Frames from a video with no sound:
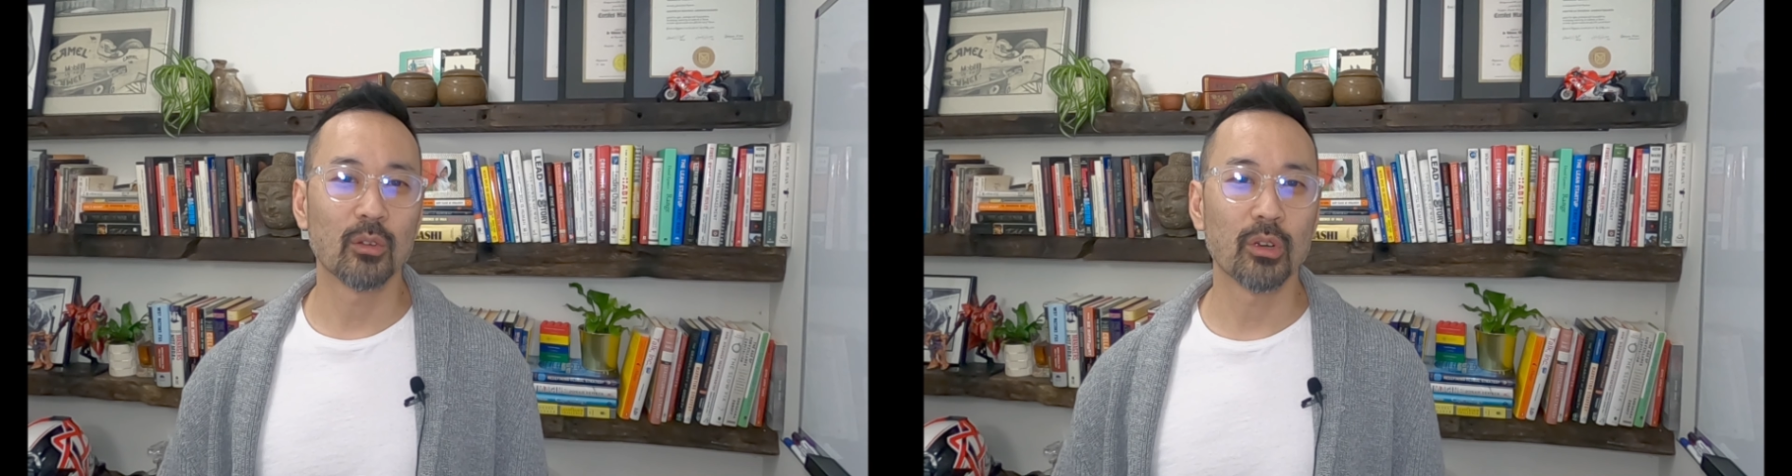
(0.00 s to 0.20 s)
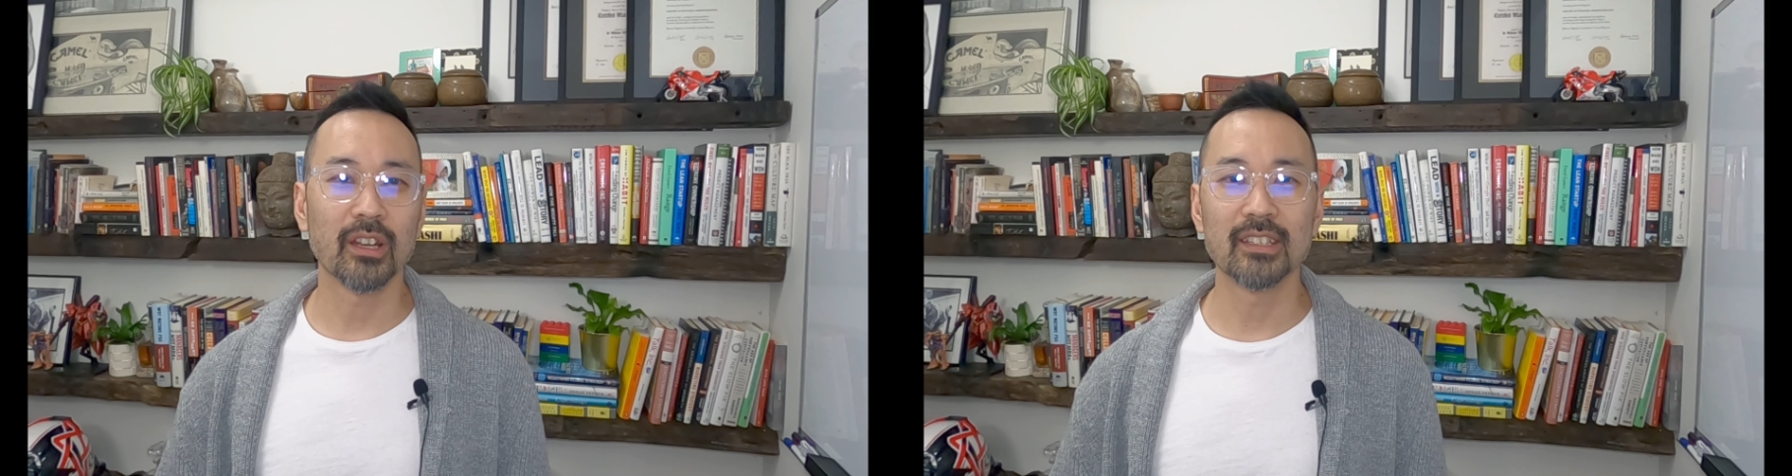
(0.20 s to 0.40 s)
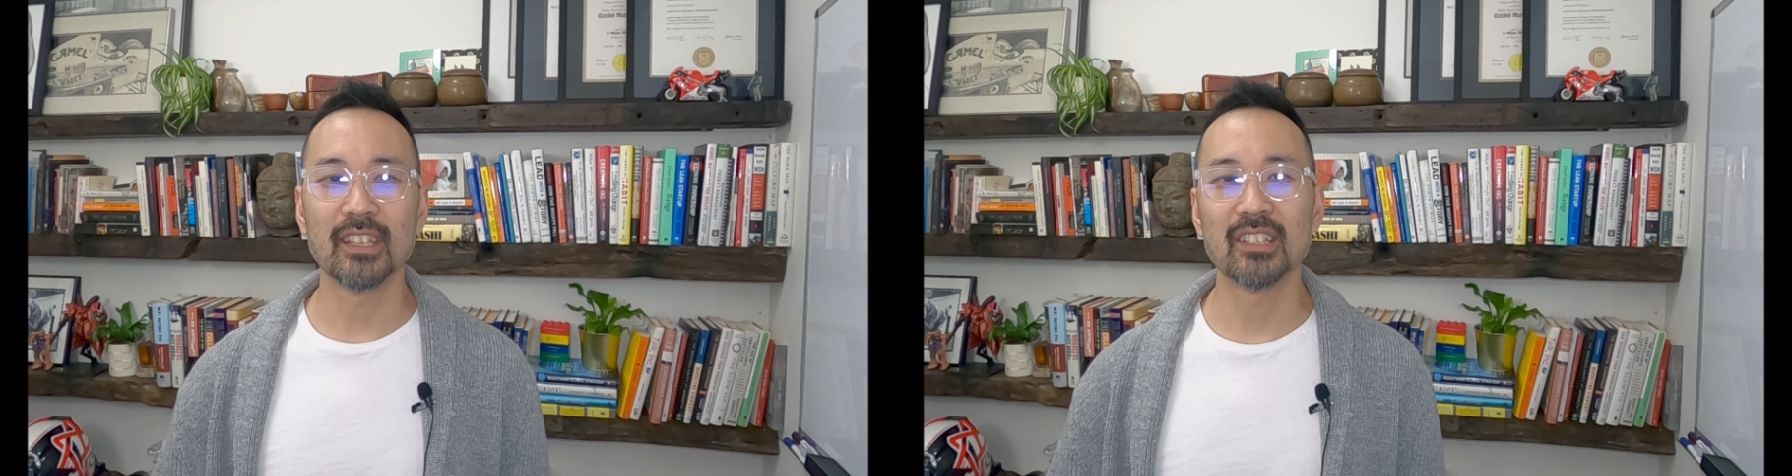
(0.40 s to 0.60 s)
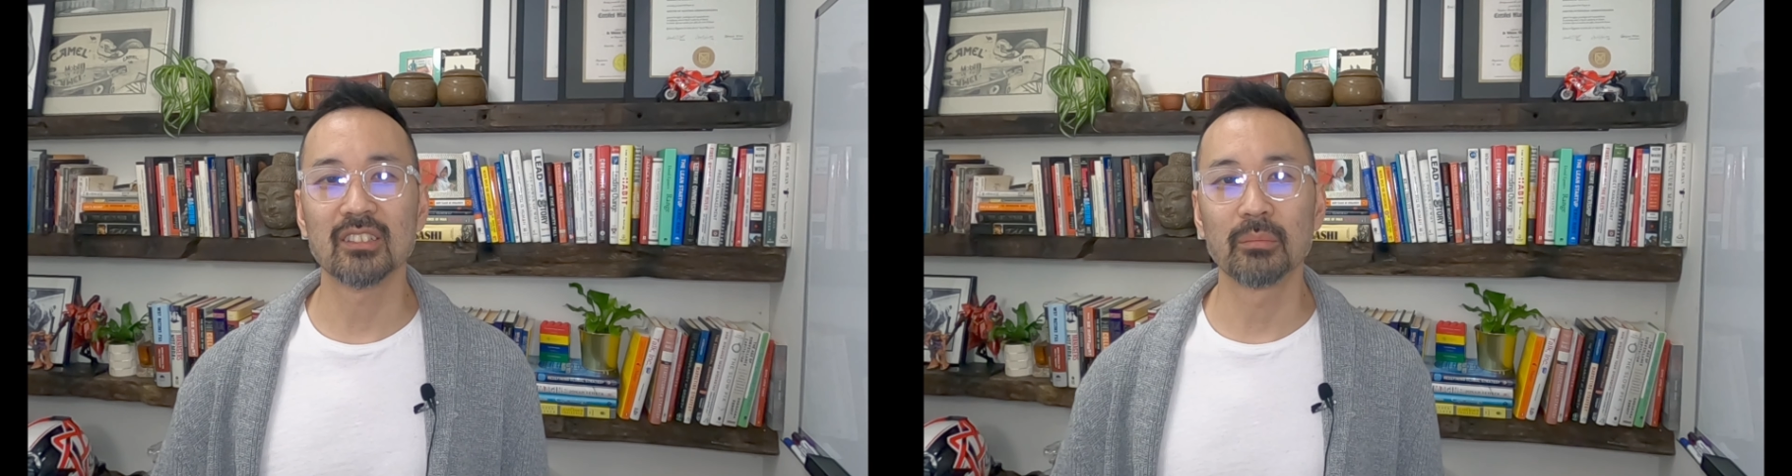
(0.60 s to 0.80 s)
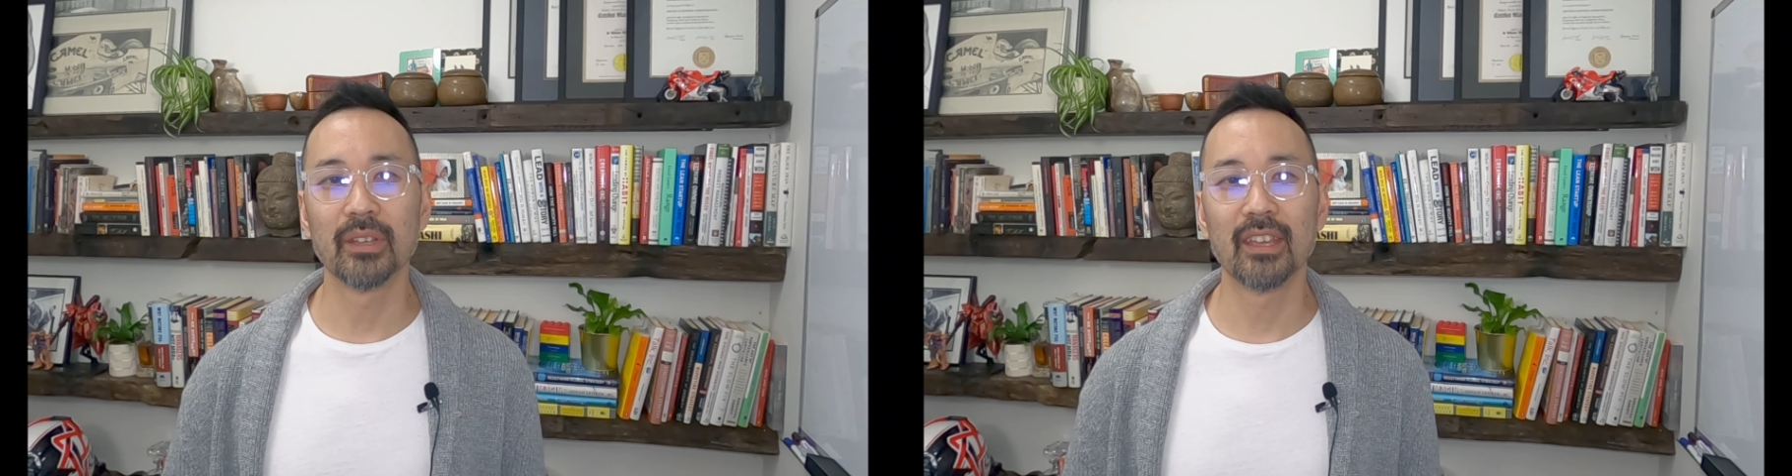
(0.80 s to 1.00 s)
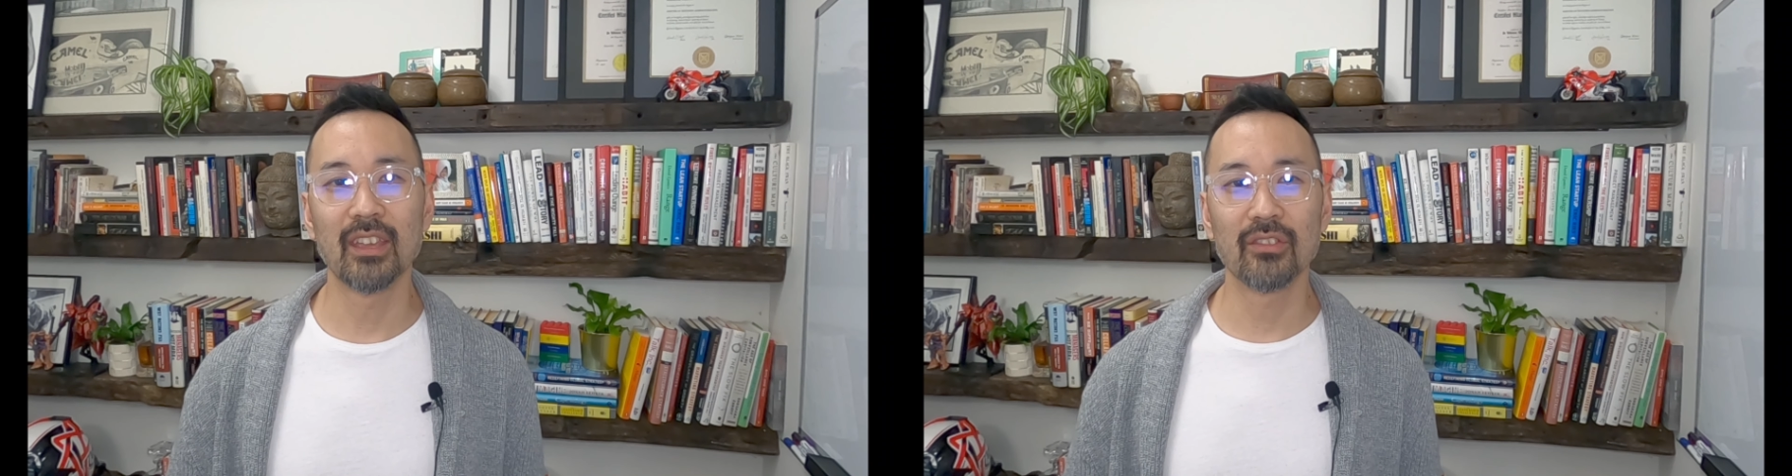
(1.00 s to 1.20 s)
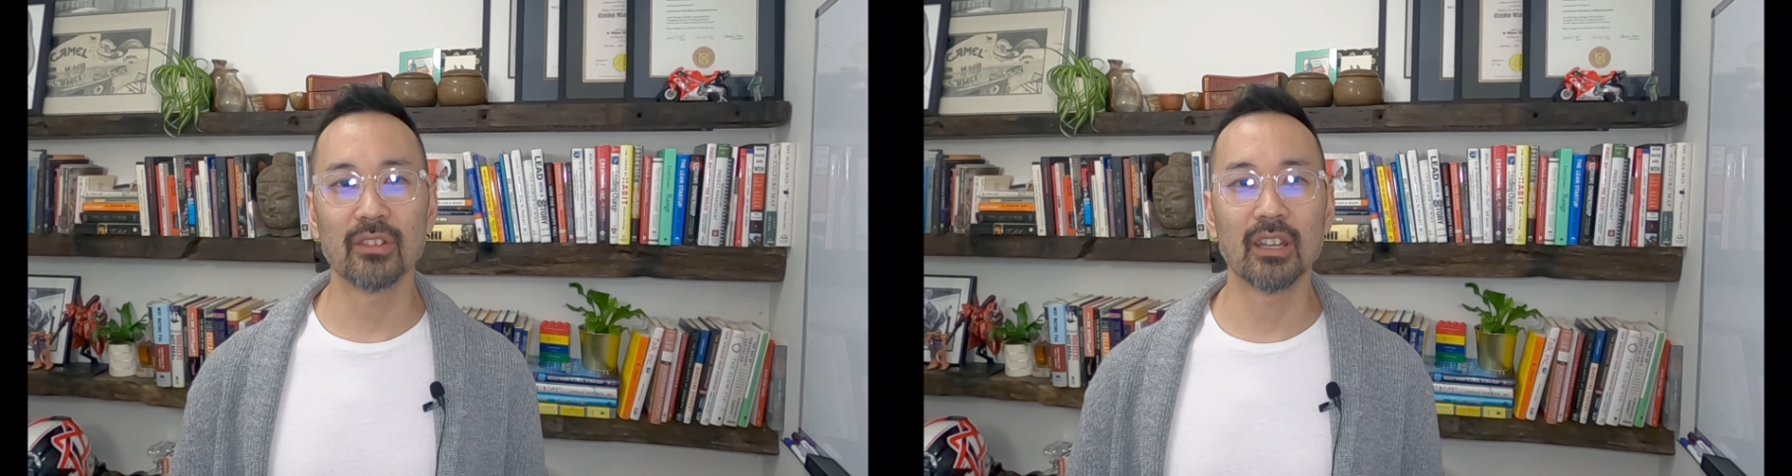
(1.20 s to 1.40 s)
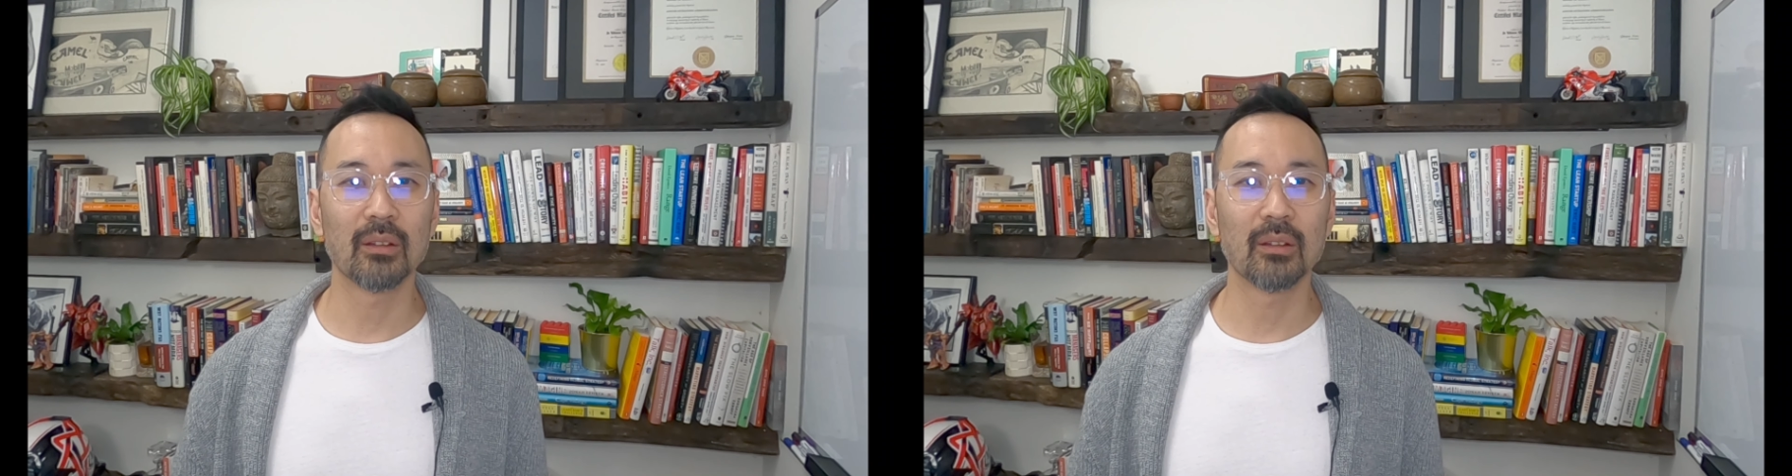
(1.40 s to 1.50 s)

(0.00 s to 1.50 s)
on organizational behavior,